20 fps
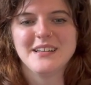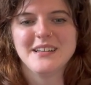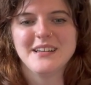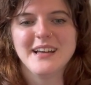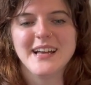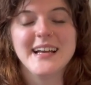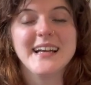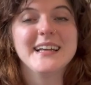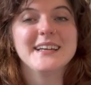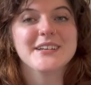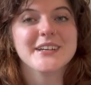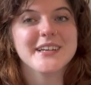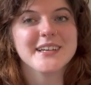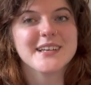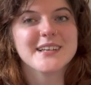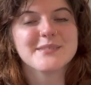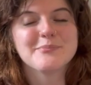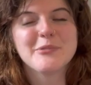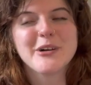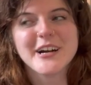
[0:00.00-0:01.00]

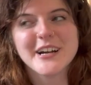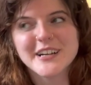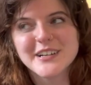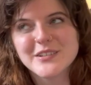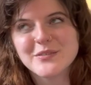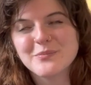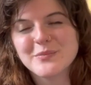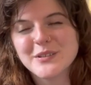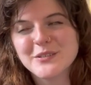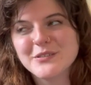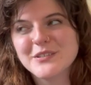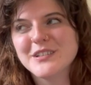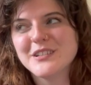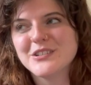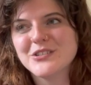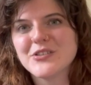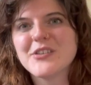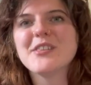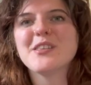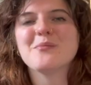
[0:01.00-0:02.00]
part of me would
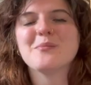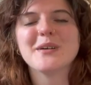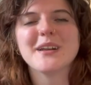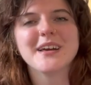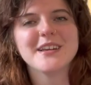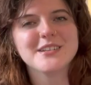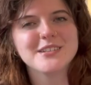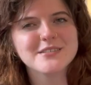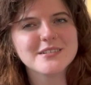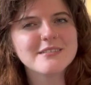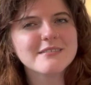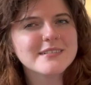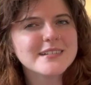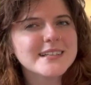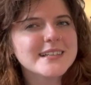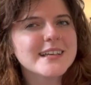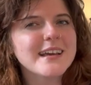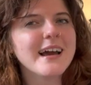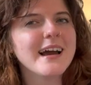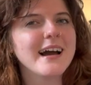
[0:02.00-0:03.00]
enjoy that, but I do
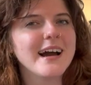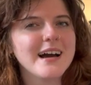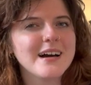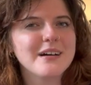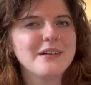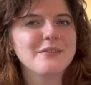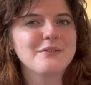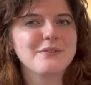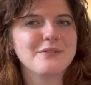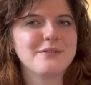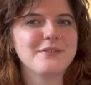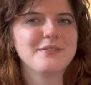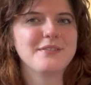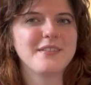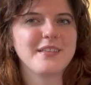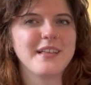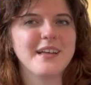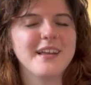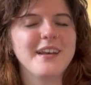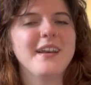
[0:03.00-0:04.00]
already have
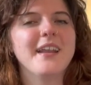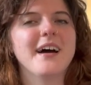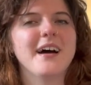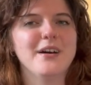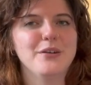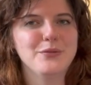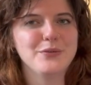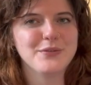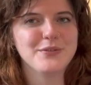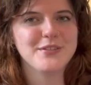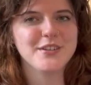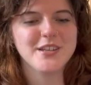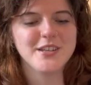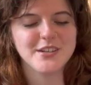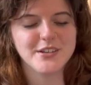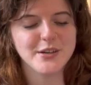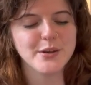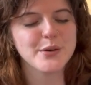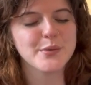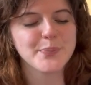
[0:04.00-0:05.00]
enough. You
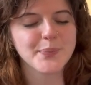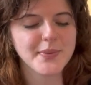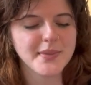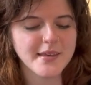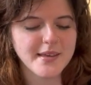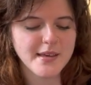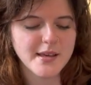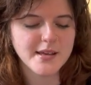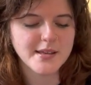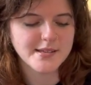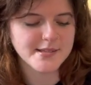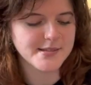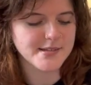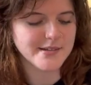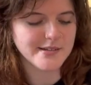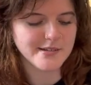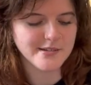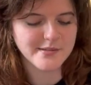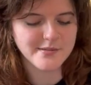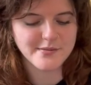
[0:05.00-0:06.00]
know,
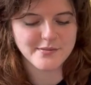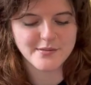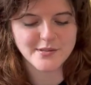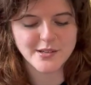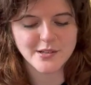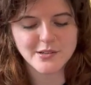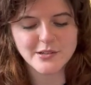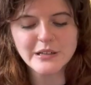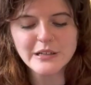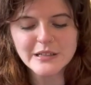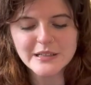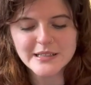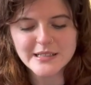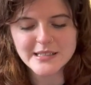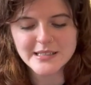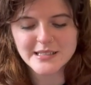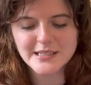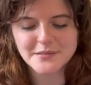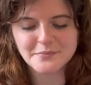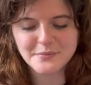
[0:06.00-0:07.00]
so the goal
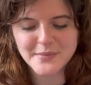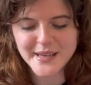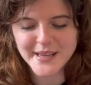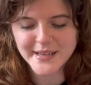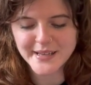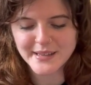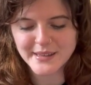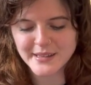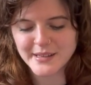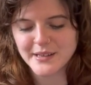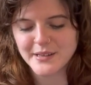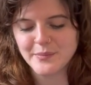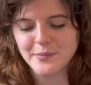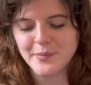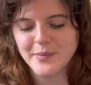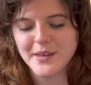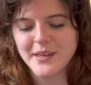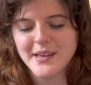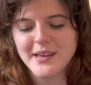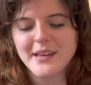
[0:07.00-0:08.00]
is to make
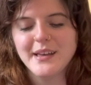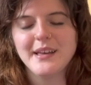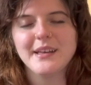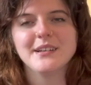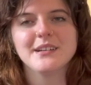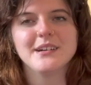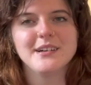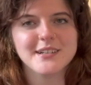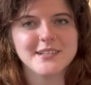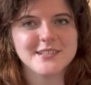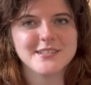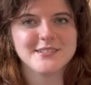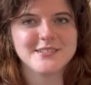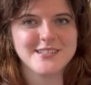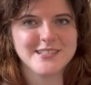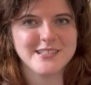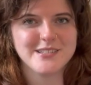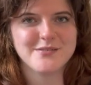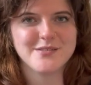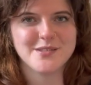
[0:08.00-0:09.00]
them and also
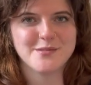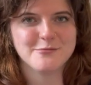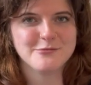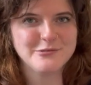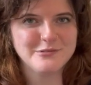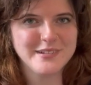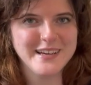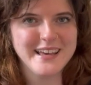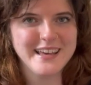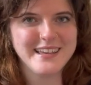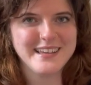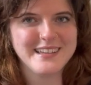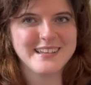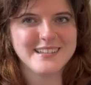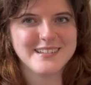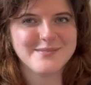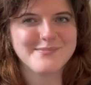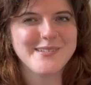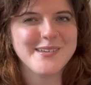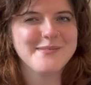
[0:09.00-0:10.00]
to give them away.
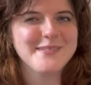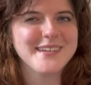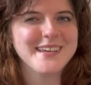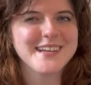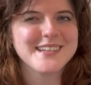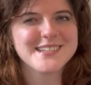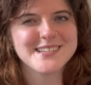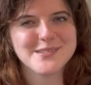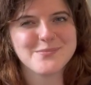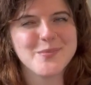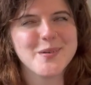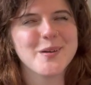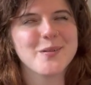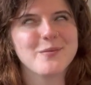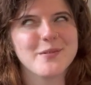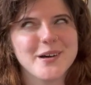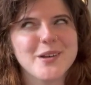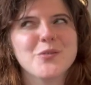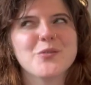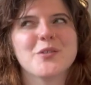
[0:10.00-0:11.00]
Maybe I'll just make
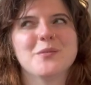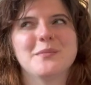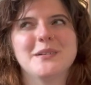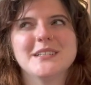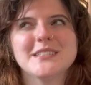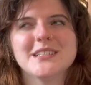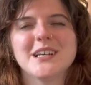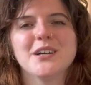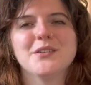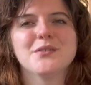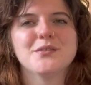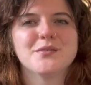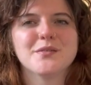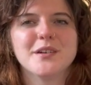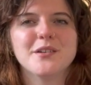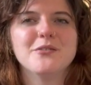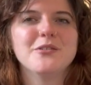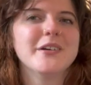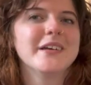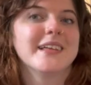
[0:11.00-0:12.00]
one for myself if
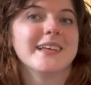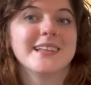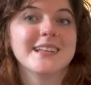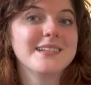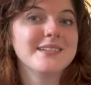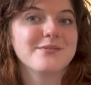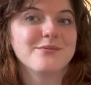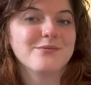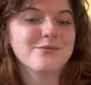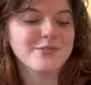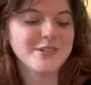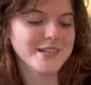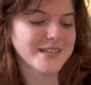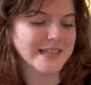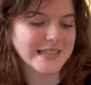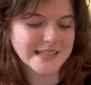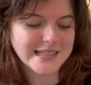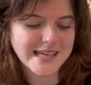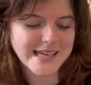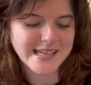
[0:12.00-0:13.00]
I really,
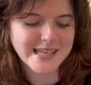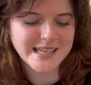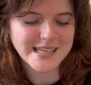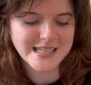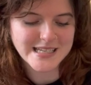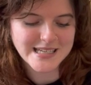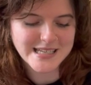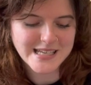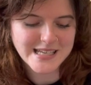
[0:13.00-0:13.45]
really like it.